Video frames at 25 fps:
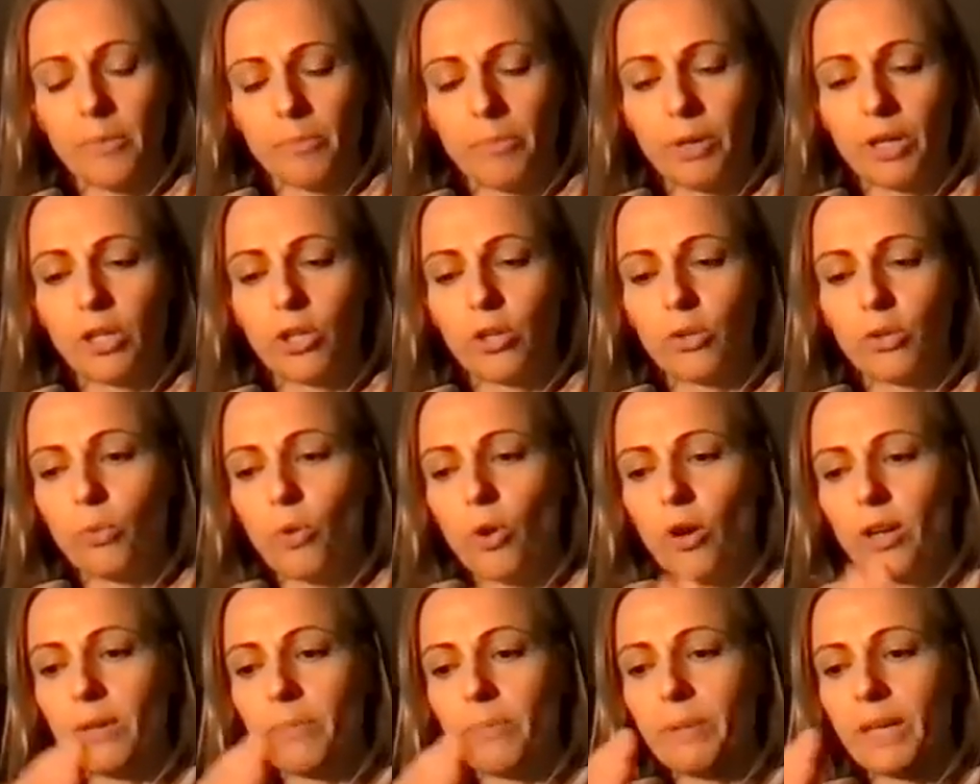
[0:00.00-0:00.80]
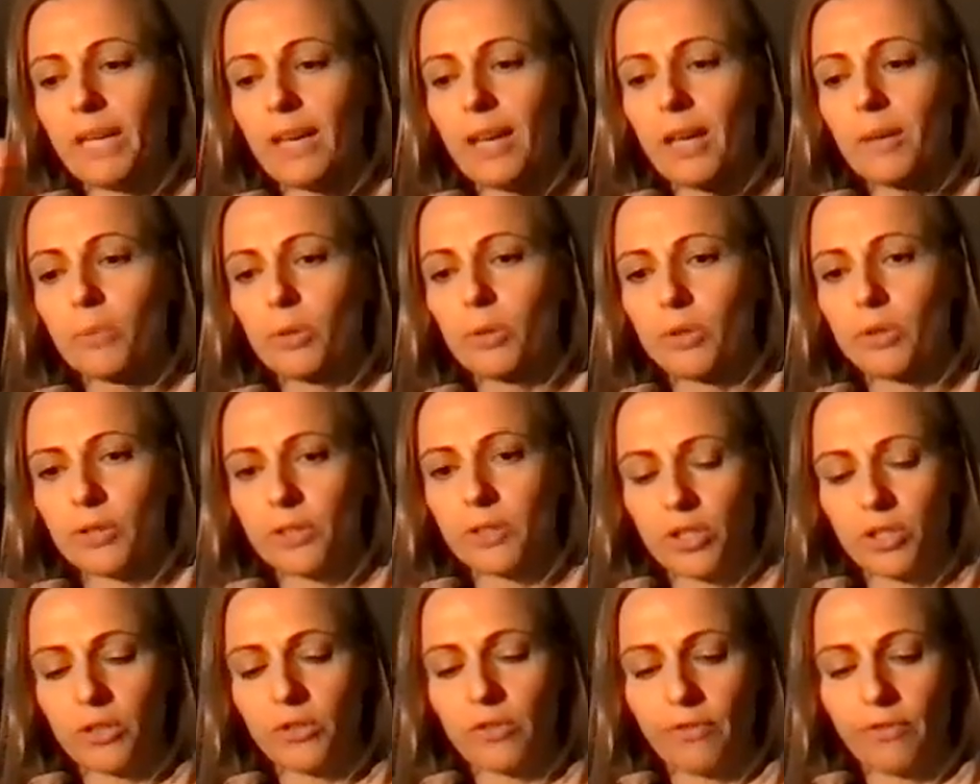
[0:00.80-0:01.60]
but you want to be able to,
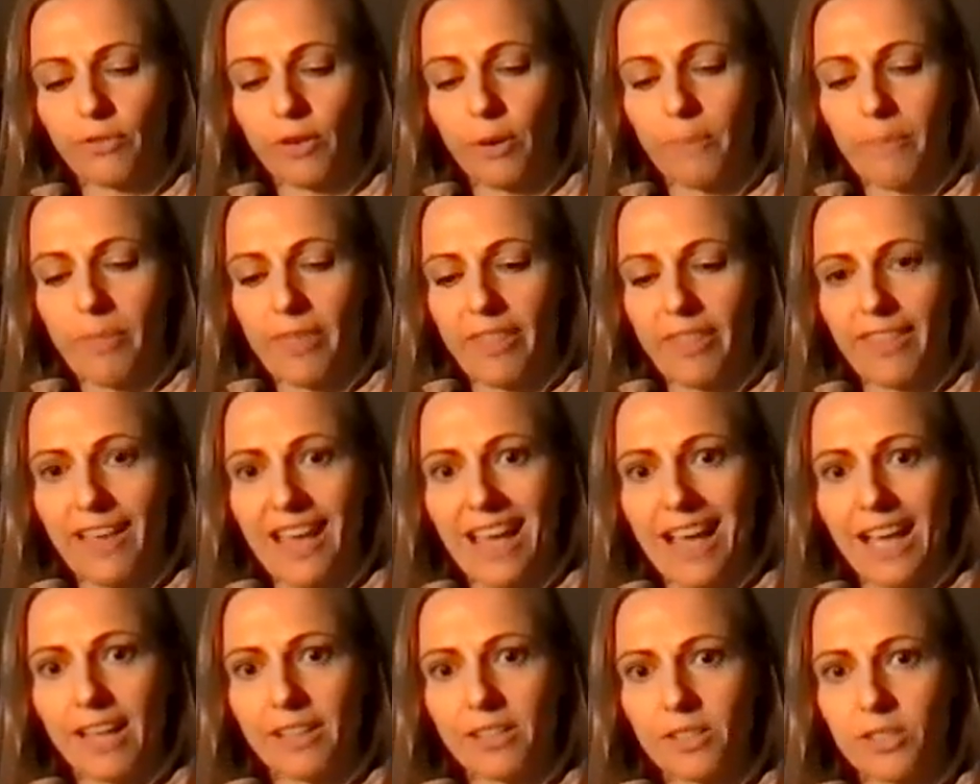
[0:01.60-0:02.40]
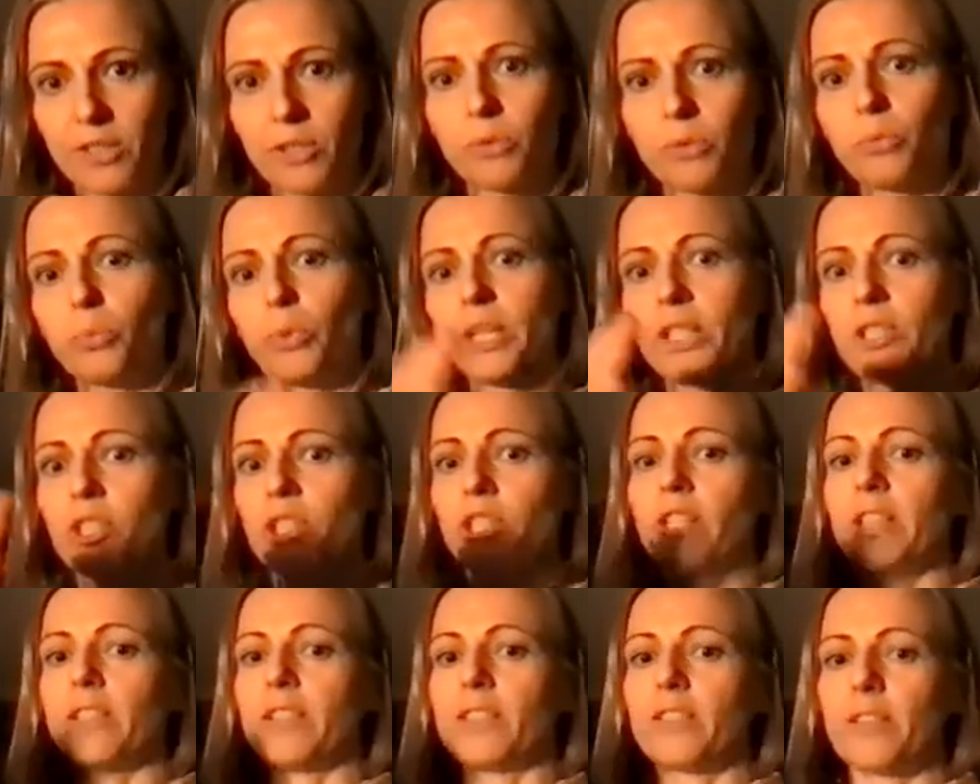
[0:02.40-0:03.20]
from that,
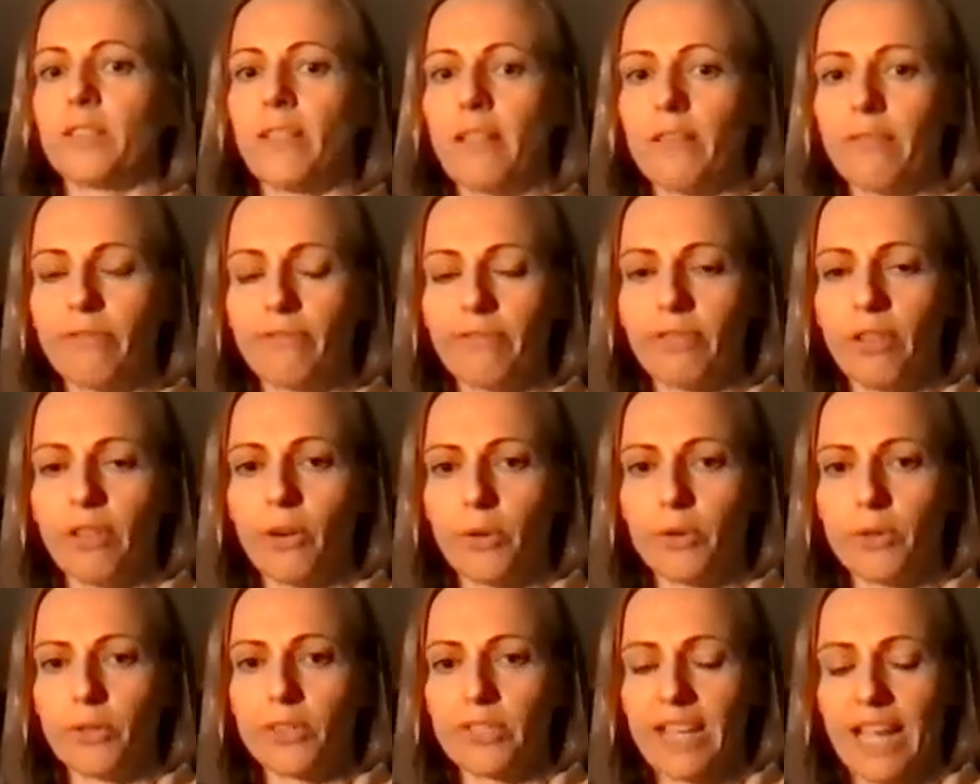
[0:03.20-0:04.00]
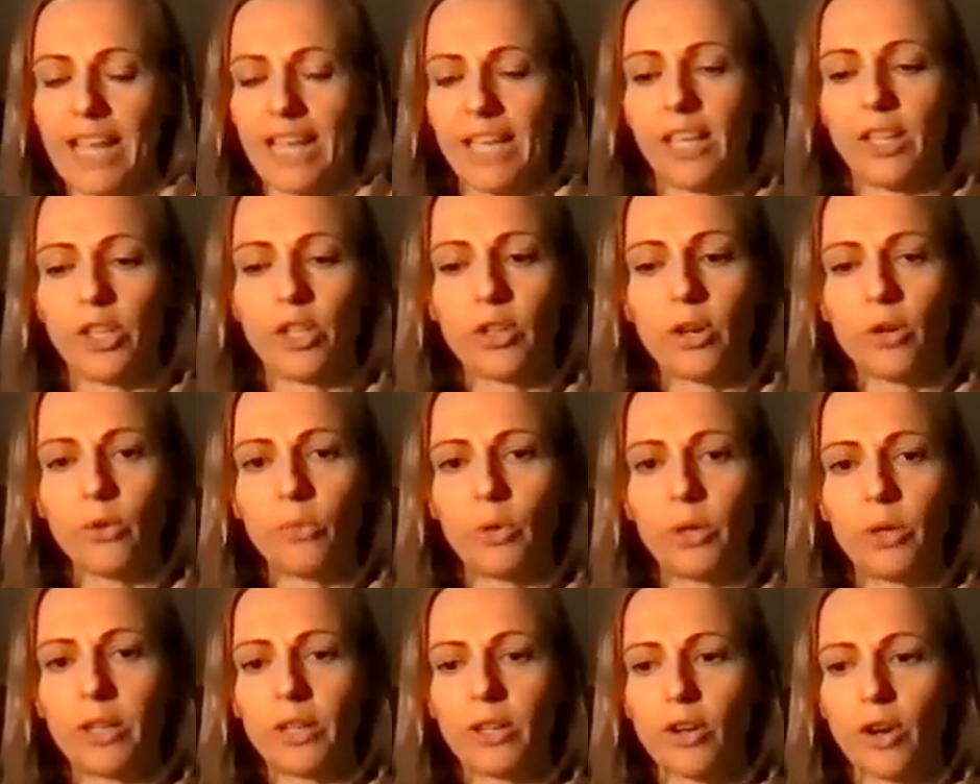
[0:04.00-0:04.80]
switch it to that flow state. You don't
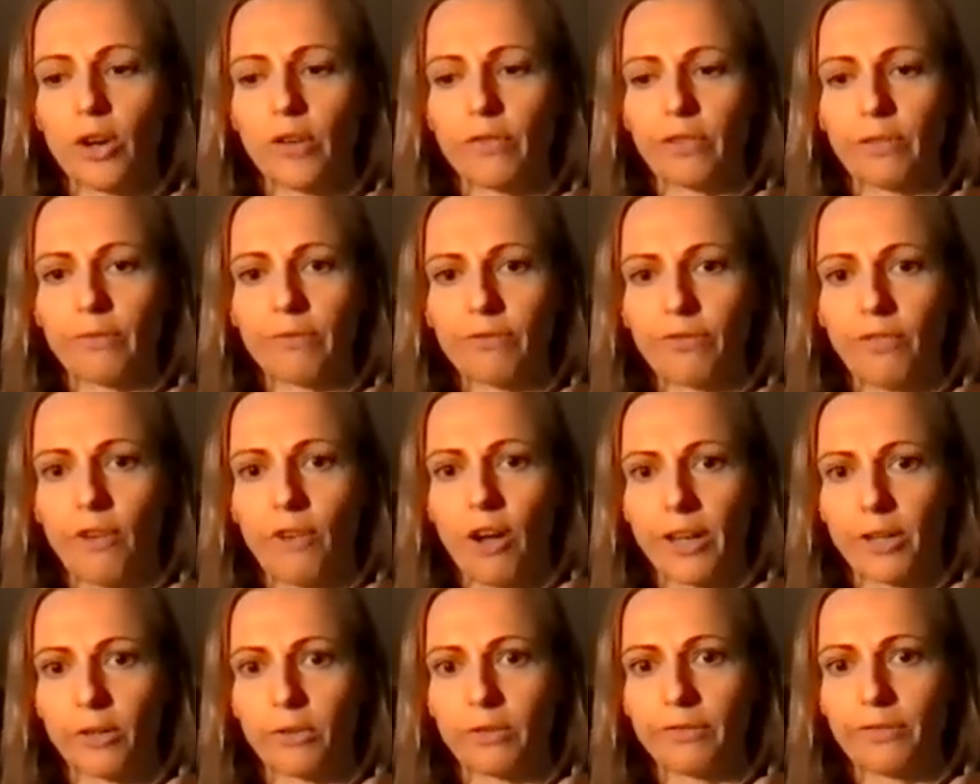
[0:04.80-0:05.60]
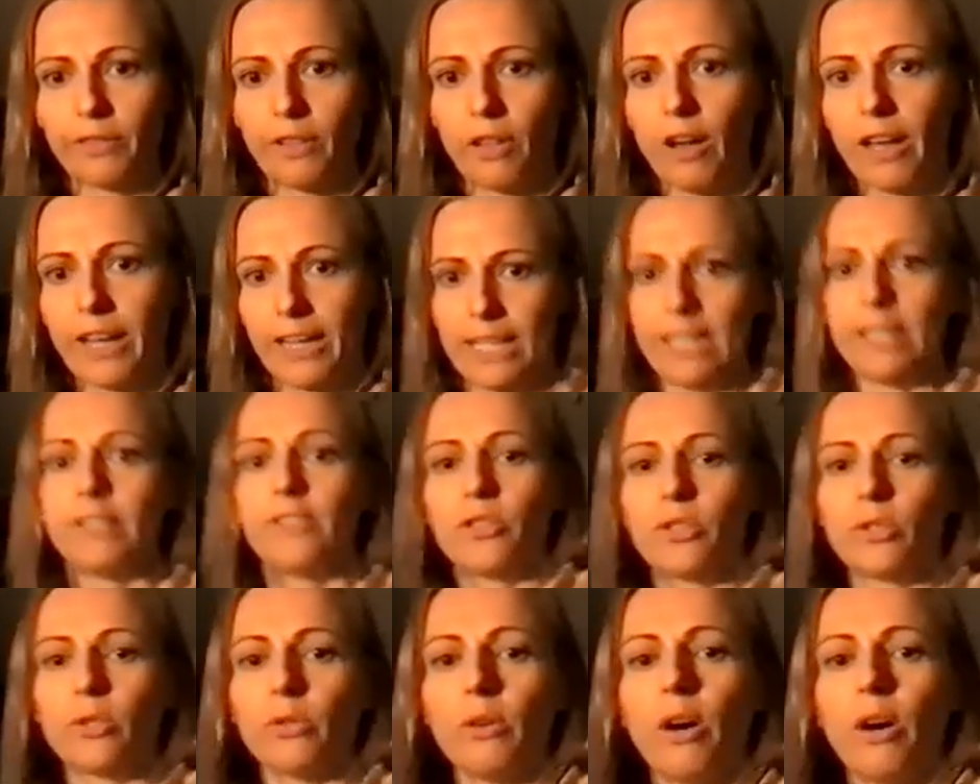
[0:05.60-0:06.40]
want to go from fight or flight into,